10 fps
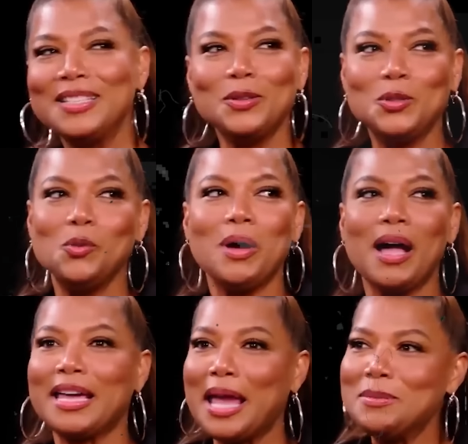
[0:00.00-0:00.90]
So
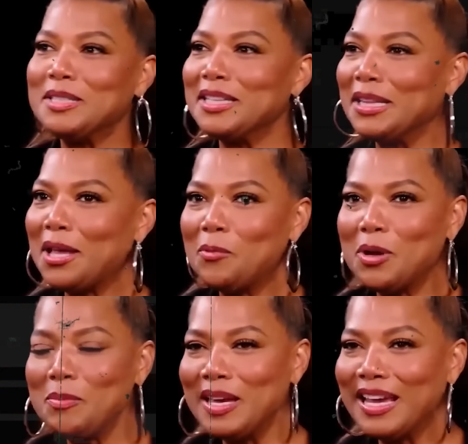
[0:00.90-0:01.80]
Tupac came to the club
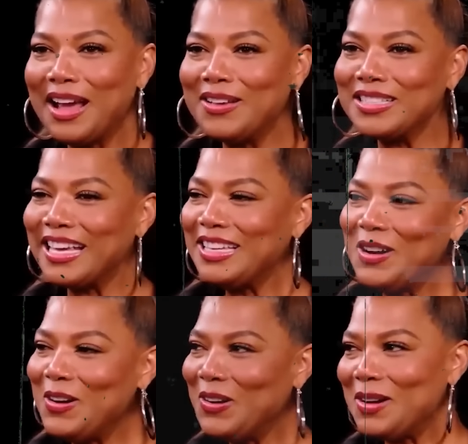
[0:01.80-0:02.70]
with me, and I was like,
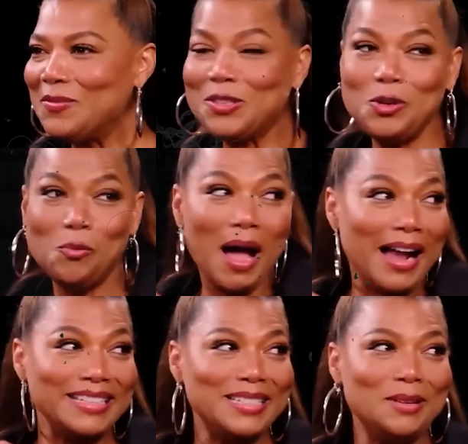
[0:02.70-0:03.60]
yo, come on,
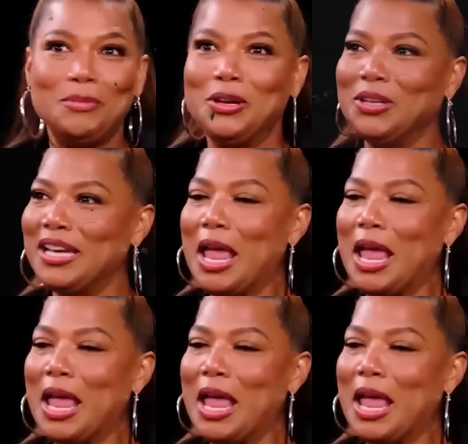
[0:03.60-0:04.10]
Tupac is in the building.